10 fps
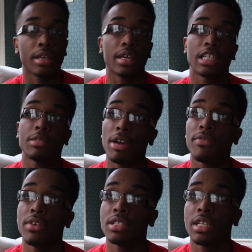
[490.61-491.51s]
Yes, my
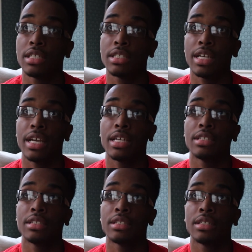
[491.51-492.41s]
vision has
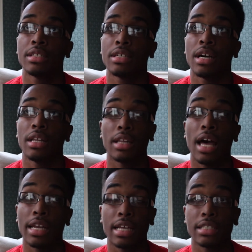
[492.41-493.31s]
changed. A
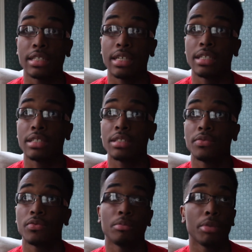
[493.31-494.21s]
lot has changed,
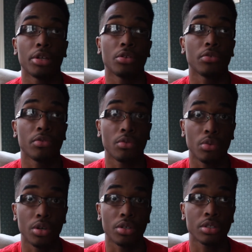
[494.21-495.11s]
for better or for
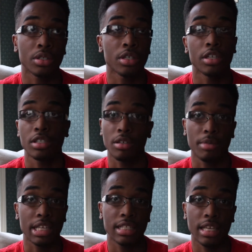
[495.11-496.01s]
worse. Some
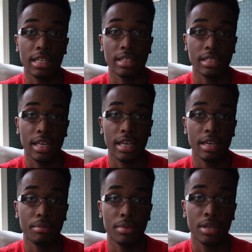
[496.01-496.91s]
has stayed the
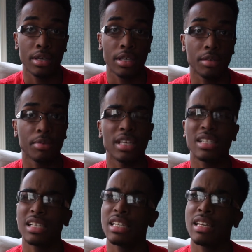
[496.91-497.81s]
same. Some things
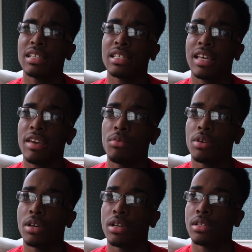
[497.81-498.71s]
that stayed the same
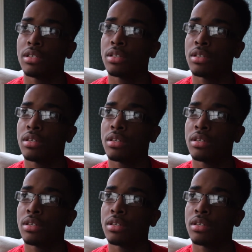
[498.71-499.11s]
was